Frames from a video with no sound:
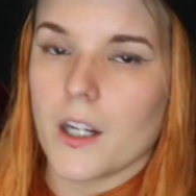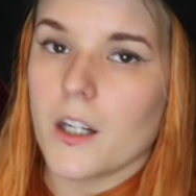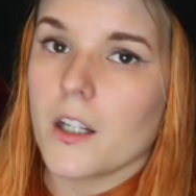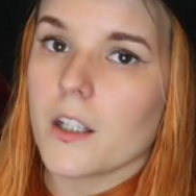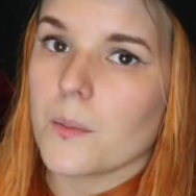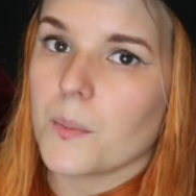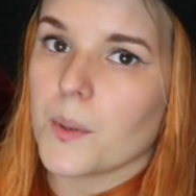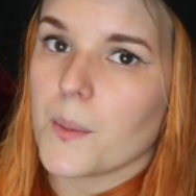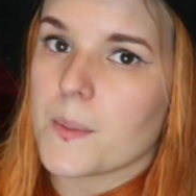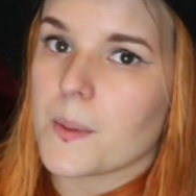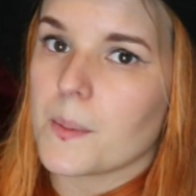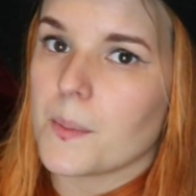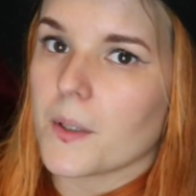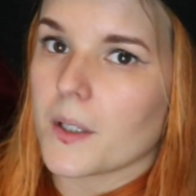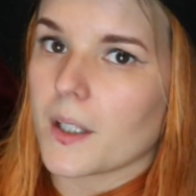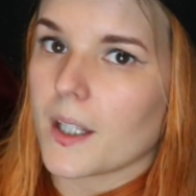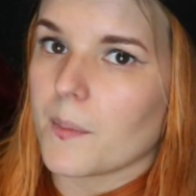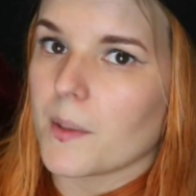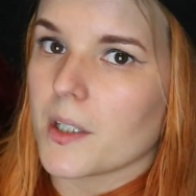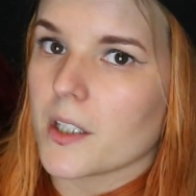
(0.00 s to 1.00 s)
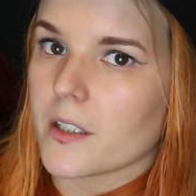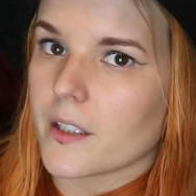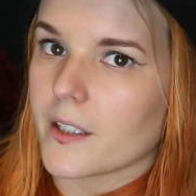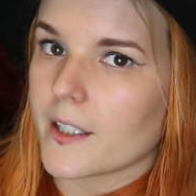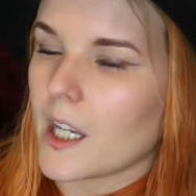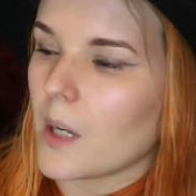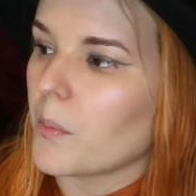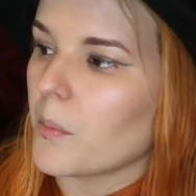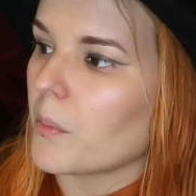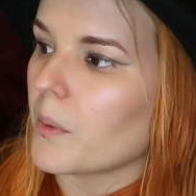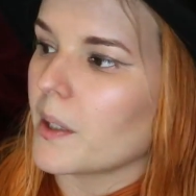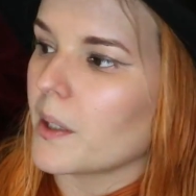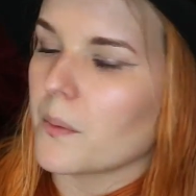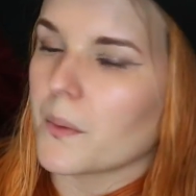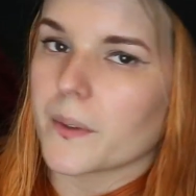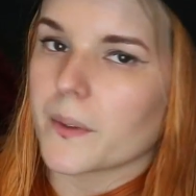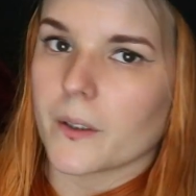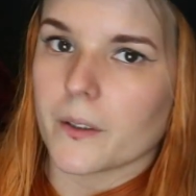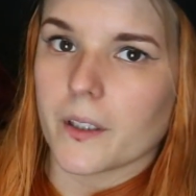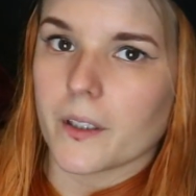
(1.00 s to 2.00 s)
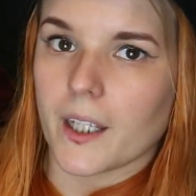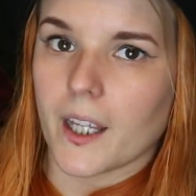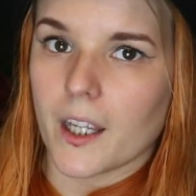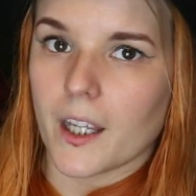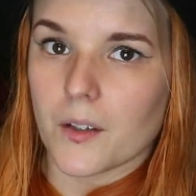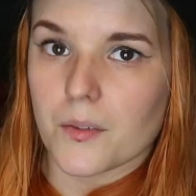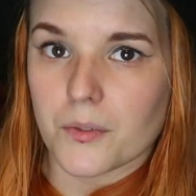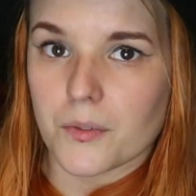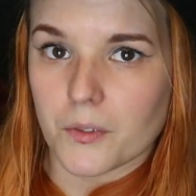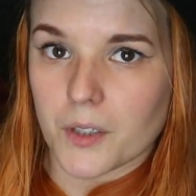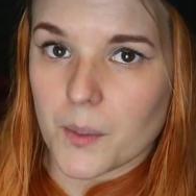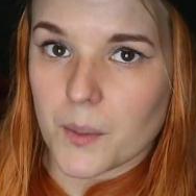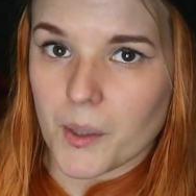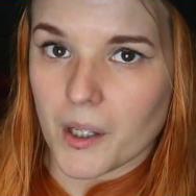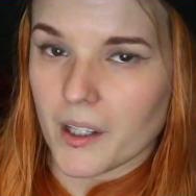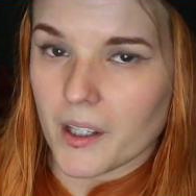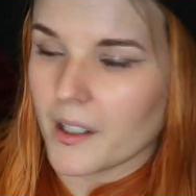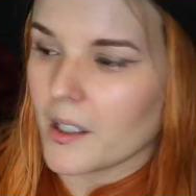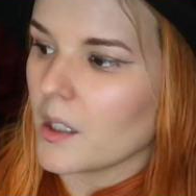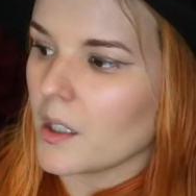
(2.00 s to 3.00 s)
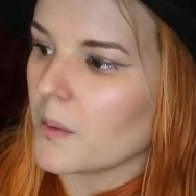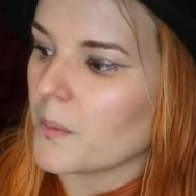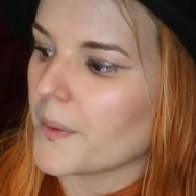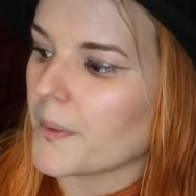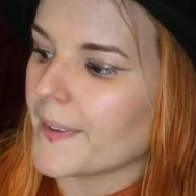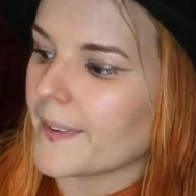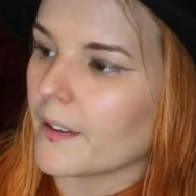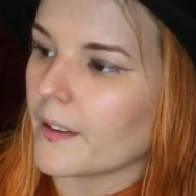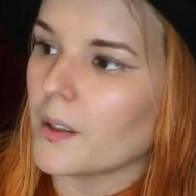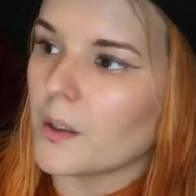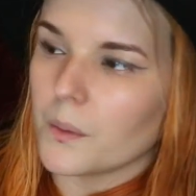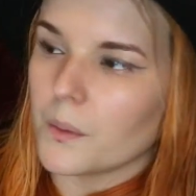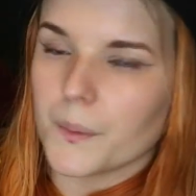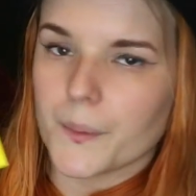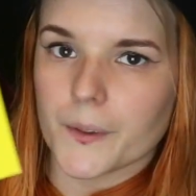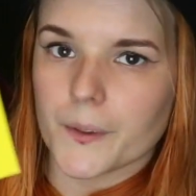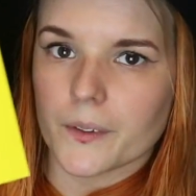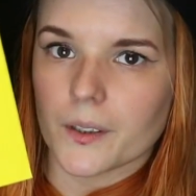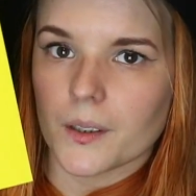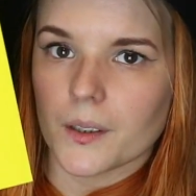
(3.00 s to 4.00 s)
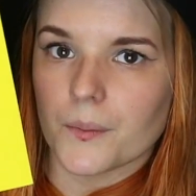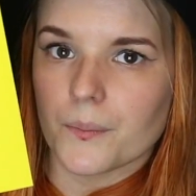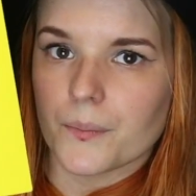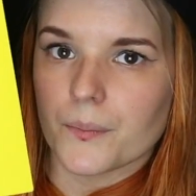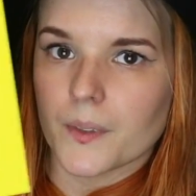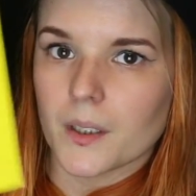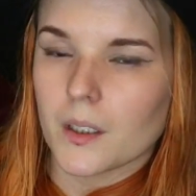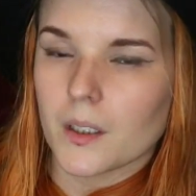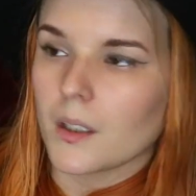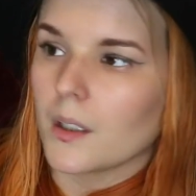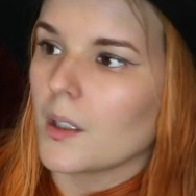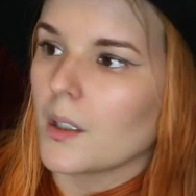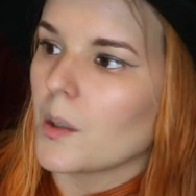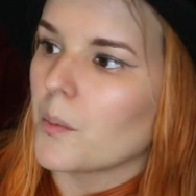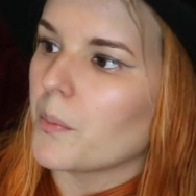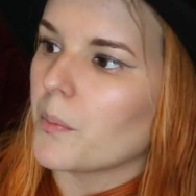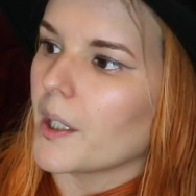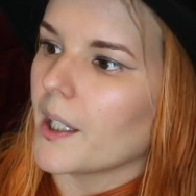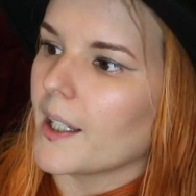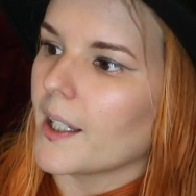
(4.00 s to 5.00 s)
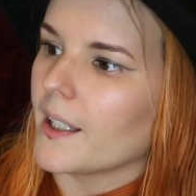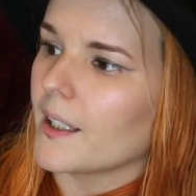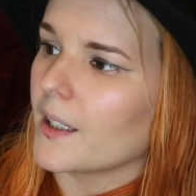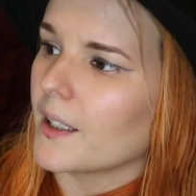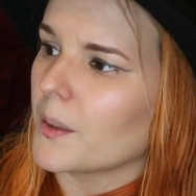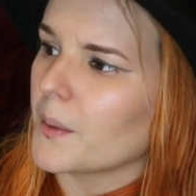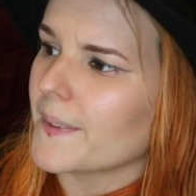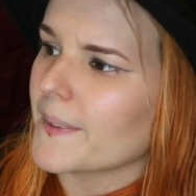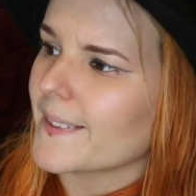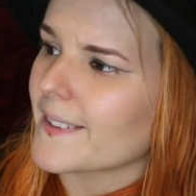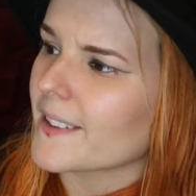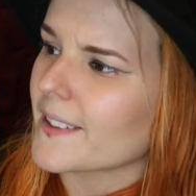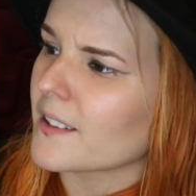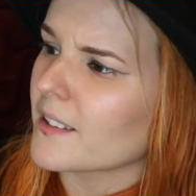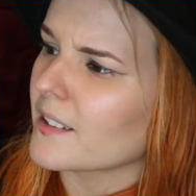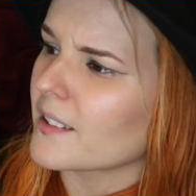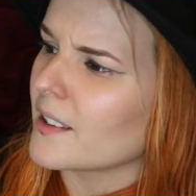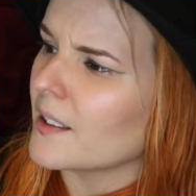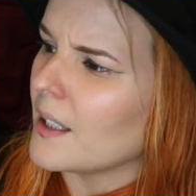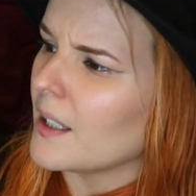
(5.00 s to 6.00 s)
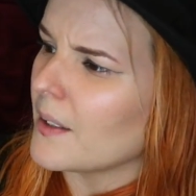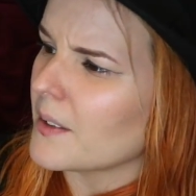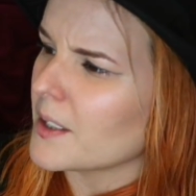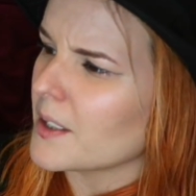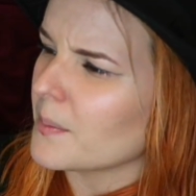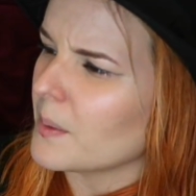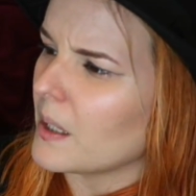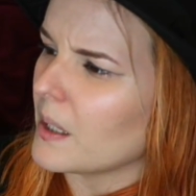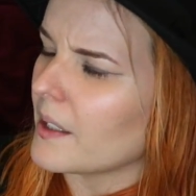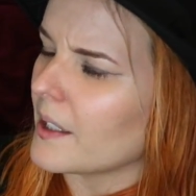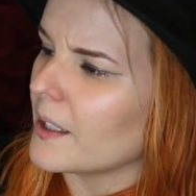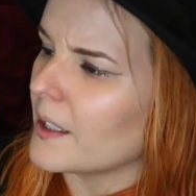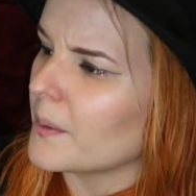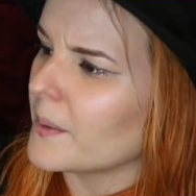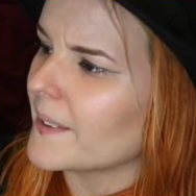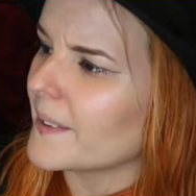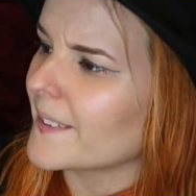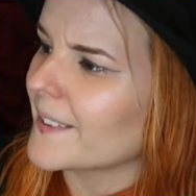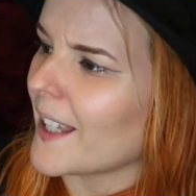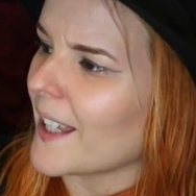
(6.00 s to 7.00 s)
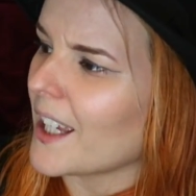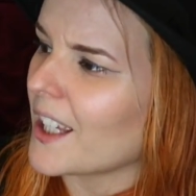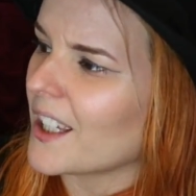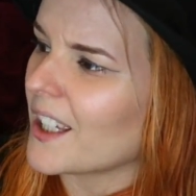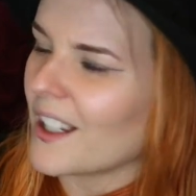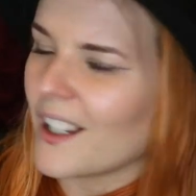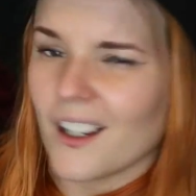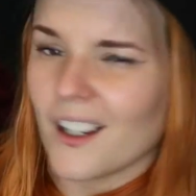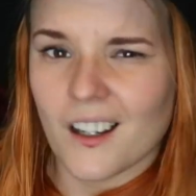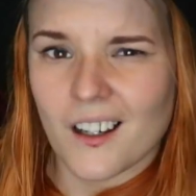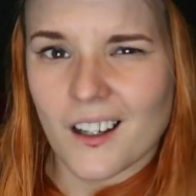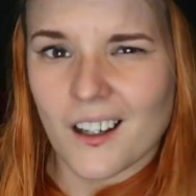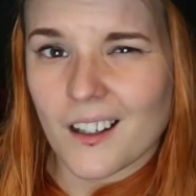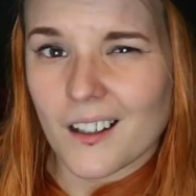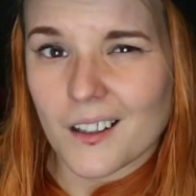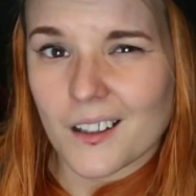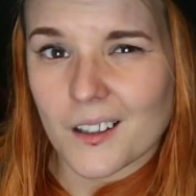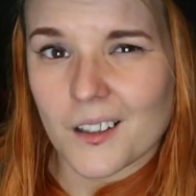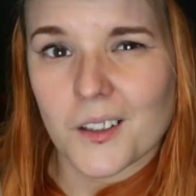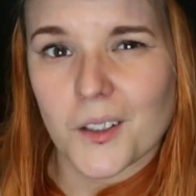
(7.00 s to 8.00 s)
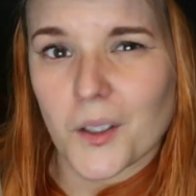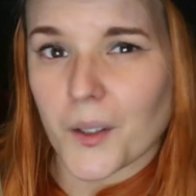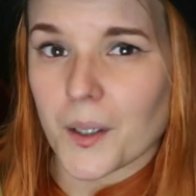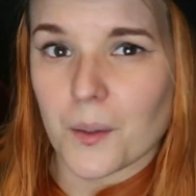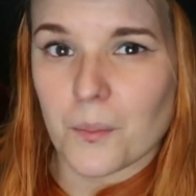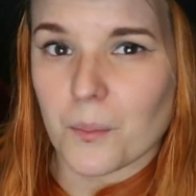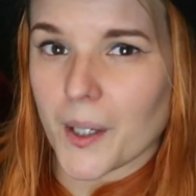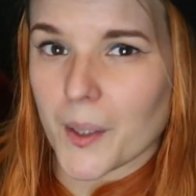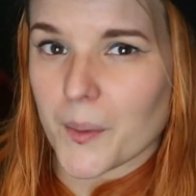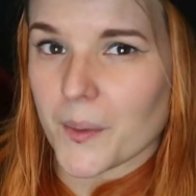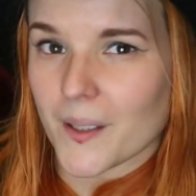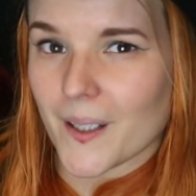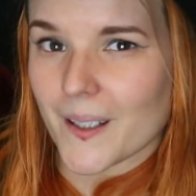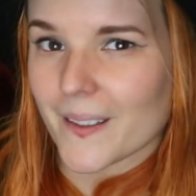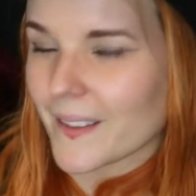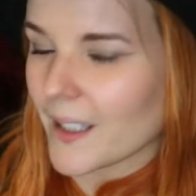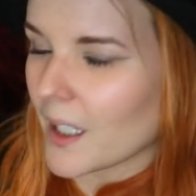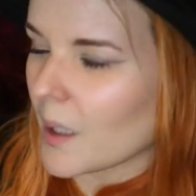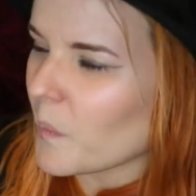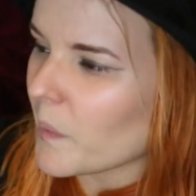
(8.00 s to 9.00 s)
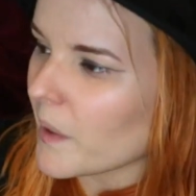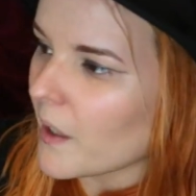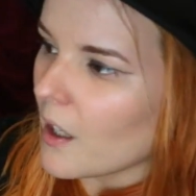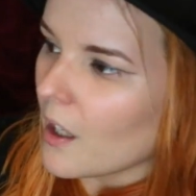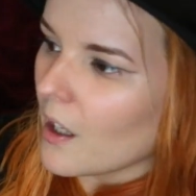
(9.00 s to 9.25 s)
Another Bloomsbury book I managed to nab when it was on a free pile was Holes by Louis, how do you spell that? Louis Sachar? God, I'm bad with last names.